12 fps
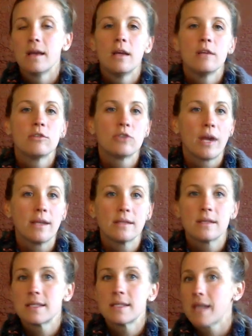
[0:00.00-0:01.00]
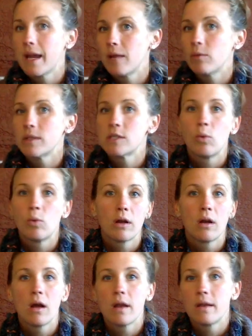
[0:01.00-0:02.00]
trying to decide what to
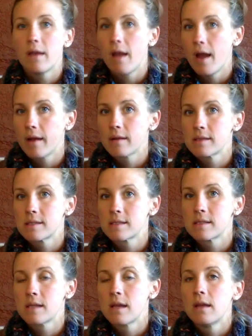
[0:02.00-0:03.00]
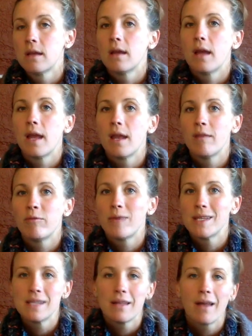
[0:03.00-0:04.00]
work on next. And if we
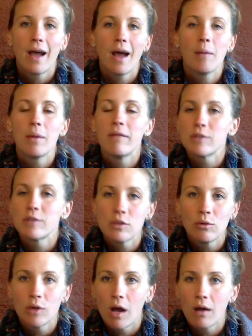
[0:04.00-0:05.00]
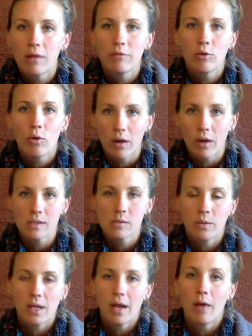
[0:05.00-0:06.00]
see that happen for too long, of course,
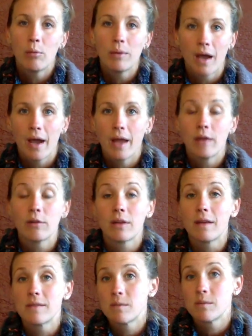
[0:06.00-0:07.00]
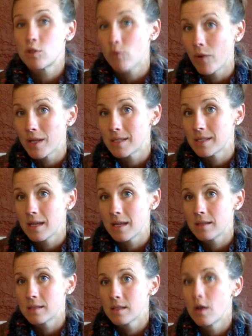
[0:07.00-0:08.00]
we help guide or give some
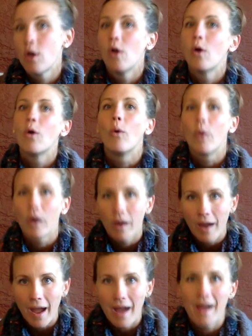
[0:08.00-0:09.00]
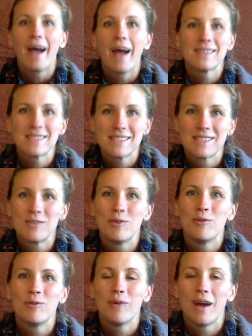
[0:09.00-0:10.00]
choices, or ask
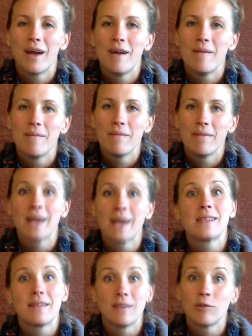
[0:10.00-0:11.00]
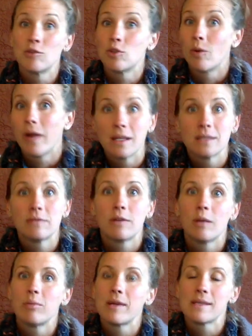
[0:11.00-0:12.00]
that they'll join us for
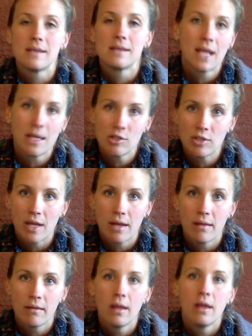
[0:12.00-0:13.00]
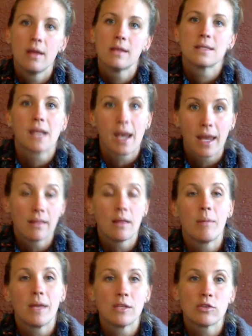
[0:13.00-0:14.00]
a presentation to kind of get
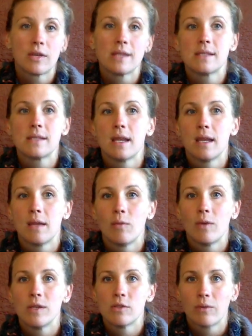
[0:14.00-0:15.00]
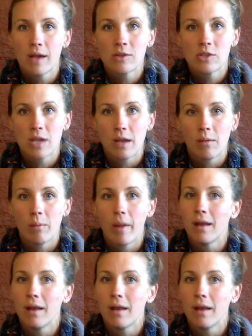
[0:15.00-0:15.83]
them interested in one direction. But